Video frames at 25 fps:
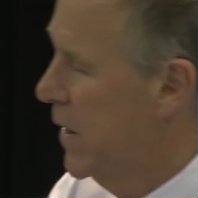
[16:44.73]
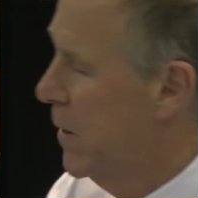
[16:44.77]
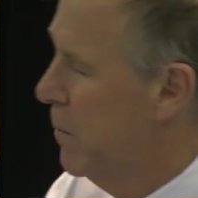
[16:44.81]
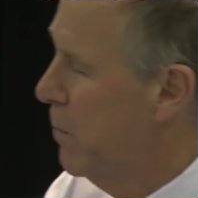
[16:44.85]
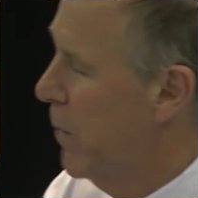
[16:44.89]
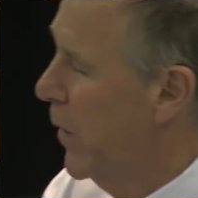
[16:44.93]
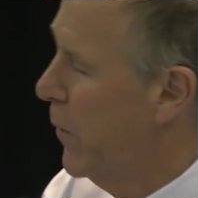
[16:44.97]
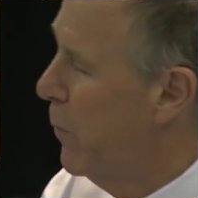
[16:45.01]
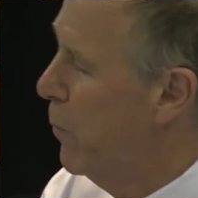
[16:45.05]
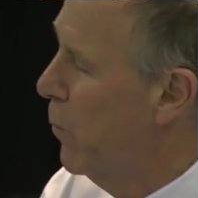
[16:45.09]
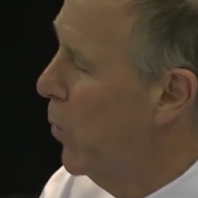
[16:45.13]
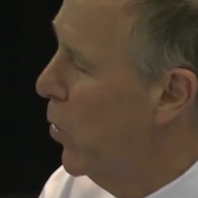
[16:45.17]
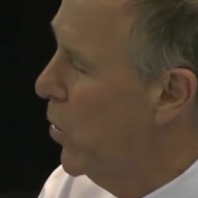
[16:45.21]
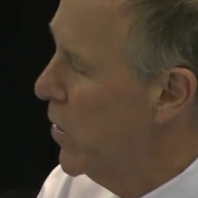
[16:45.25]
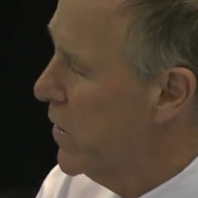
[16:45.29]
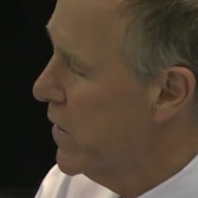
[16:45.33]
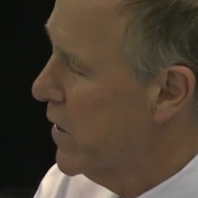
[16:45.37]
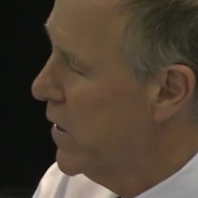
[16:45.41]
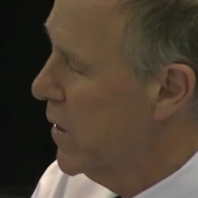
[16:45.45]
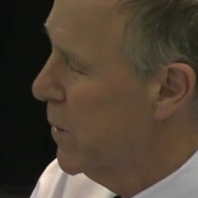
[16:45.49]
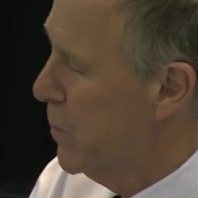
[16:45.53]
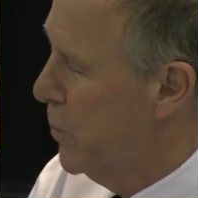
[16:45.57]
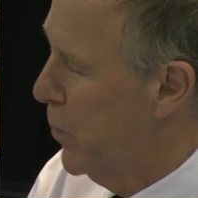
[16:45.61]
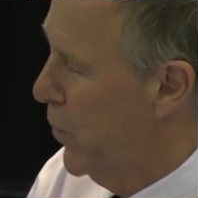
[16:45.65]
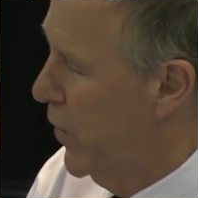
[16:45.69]
But more to
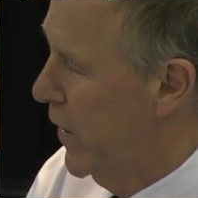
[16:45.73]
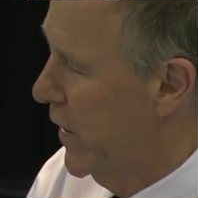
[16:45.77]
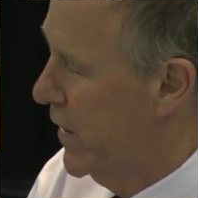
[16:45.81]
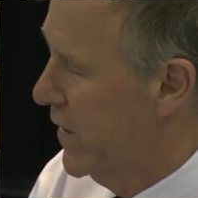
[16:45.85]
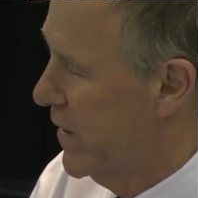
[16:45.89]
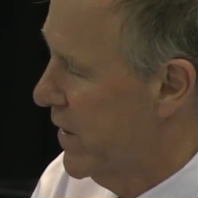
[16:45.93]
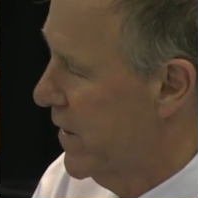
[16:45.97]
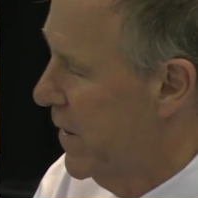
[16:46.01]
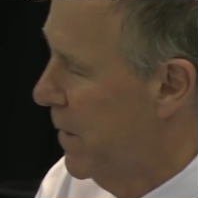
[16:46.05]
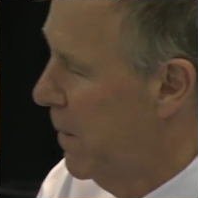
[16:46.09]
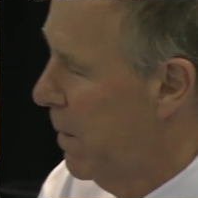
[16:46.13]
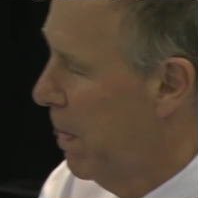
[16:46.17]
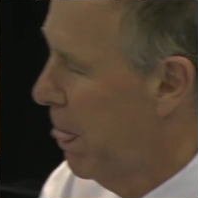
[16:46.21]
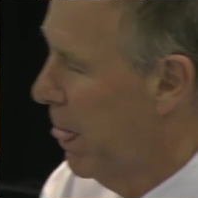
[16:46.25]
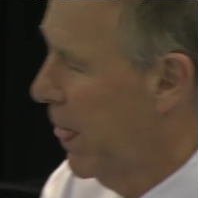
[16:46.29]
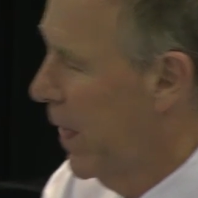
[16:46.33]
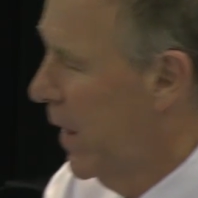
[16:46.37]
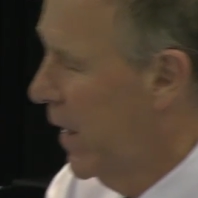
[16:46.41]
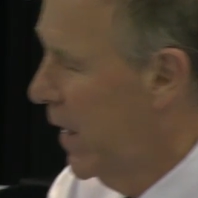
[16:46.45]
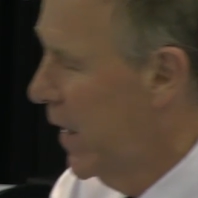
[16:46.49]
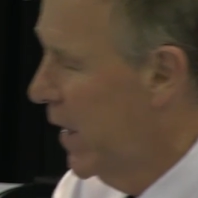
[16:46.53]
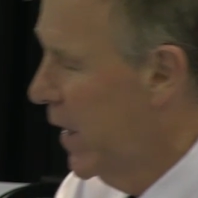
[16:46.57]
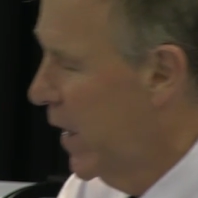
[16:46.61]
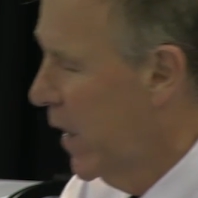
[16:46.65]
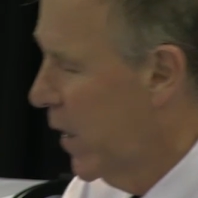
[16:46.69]
the point,
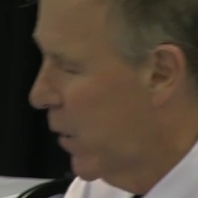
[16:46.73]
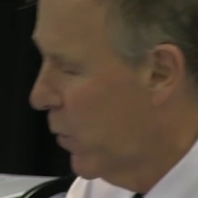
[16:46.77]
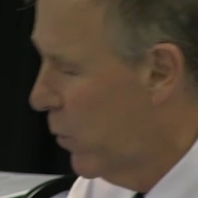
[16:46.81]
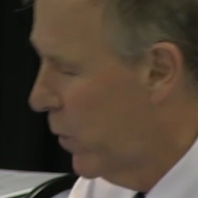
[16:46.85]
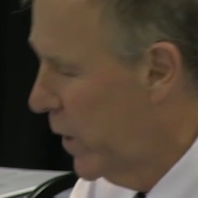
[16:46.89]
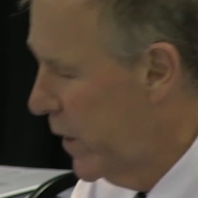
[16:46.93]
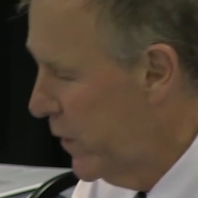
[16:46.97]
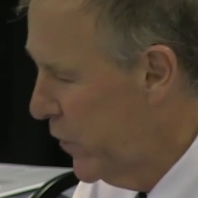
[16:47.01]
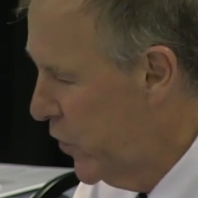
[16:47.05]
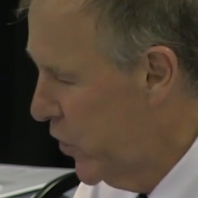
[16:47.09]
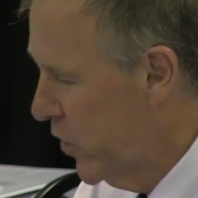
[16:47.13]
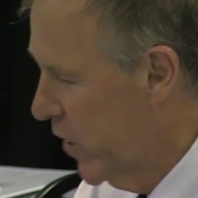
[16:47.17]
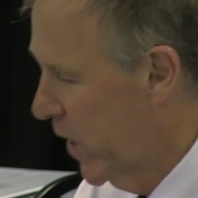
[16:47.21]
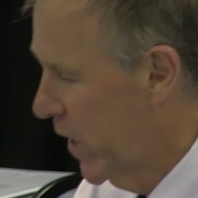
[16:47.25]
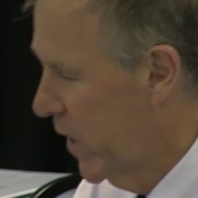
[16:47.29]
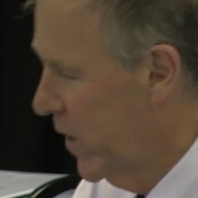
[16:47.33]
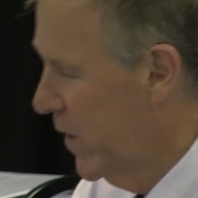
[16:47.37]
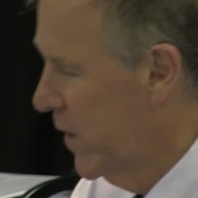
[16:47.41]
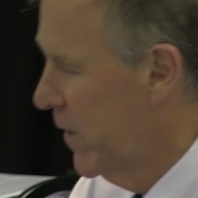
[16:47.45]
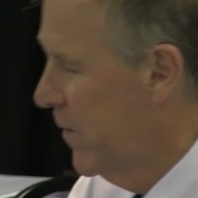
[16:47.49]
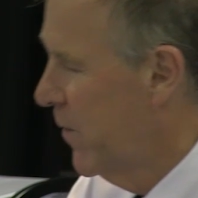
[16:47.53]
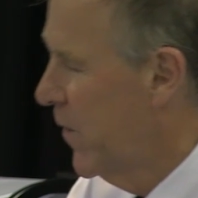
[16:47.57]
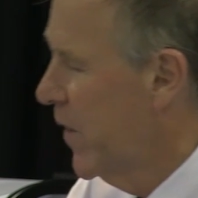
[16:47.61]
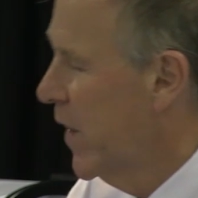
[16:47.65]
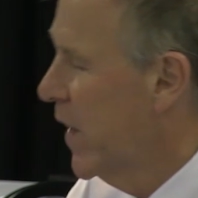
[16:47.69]
we've
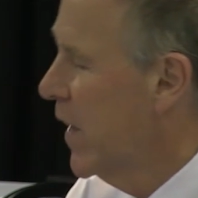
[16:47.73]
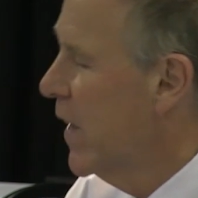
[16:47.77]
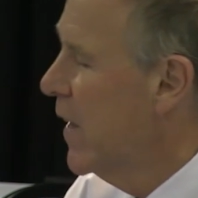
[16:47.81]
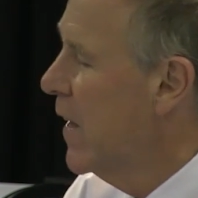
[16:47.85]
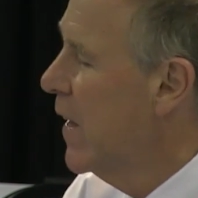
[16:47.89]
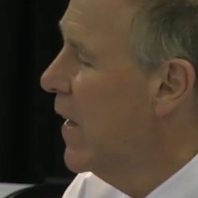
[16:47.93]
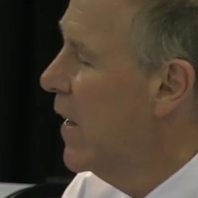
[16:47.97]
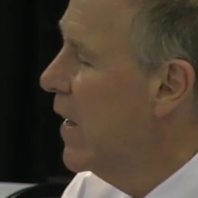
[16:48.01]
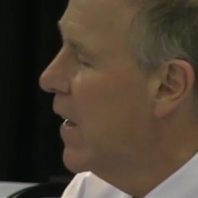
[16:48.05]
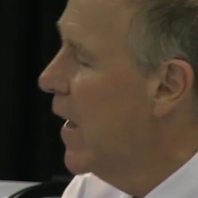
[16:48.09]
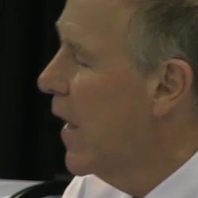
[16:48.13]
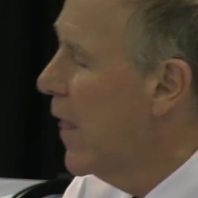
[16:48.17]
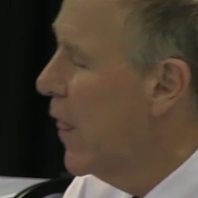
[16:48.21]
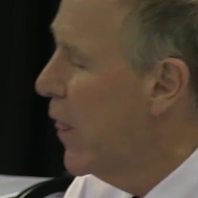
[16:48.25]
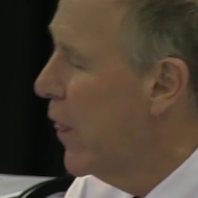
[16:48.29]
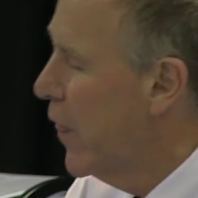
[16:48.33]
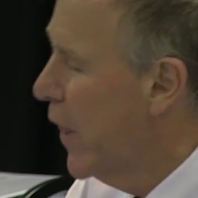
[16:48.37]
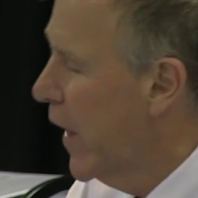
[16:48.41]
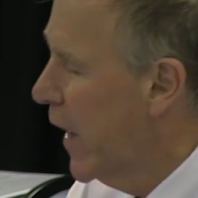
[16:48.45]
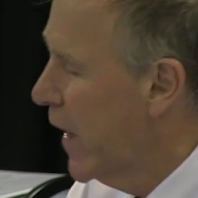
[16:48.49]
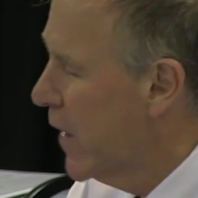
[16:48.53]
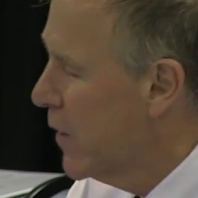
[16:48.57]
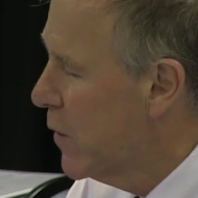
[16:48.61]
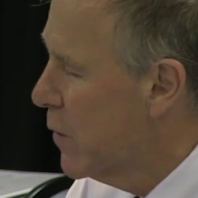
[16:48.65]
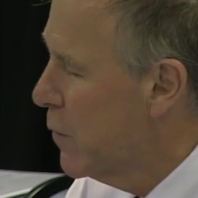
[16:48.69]
shown
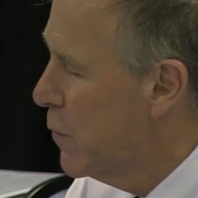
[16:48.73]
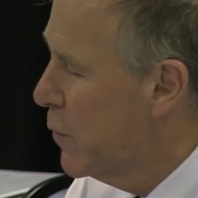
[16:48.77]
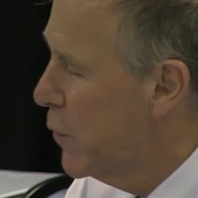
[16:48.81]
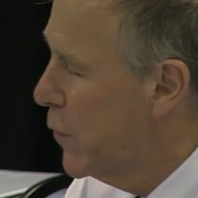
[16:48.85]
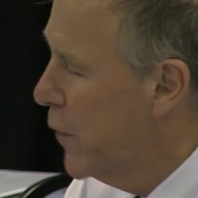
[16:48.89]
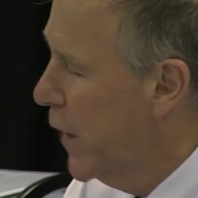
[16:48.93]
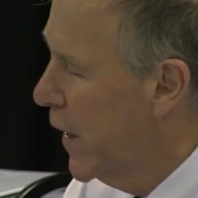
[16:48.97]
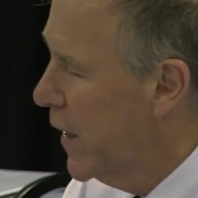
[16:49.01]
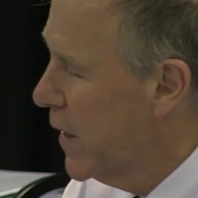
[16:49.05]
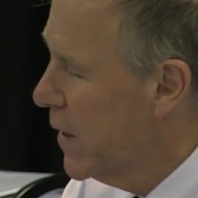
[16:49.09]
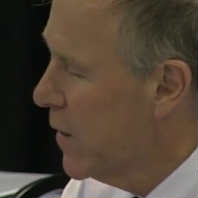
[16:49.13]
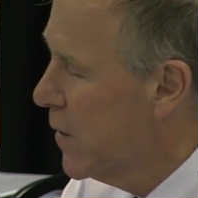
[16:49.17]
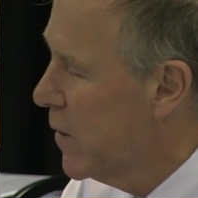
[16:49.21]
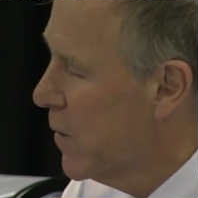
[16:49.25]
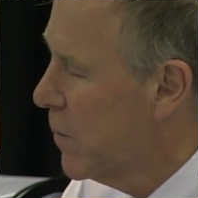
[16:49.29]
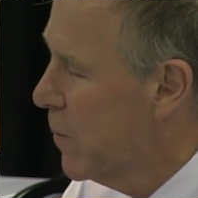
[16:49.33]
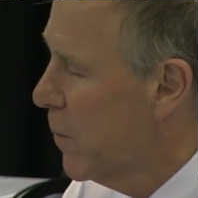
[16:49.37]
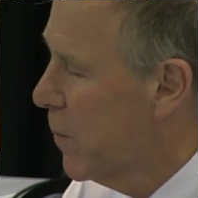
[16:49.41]
that fat